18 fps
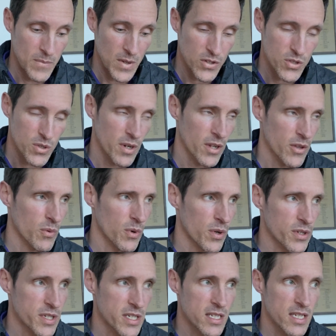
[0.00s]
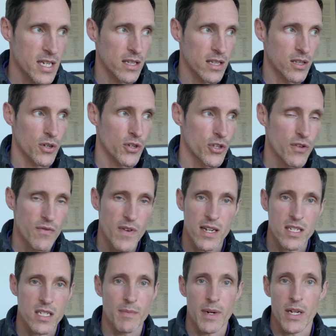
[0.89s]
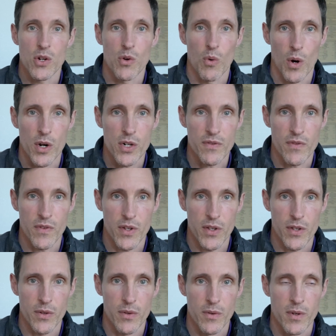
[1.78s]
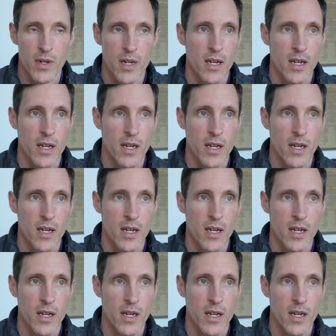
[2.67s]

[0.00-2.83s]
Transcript: So in other words, he's look, you've got somebody who works for you.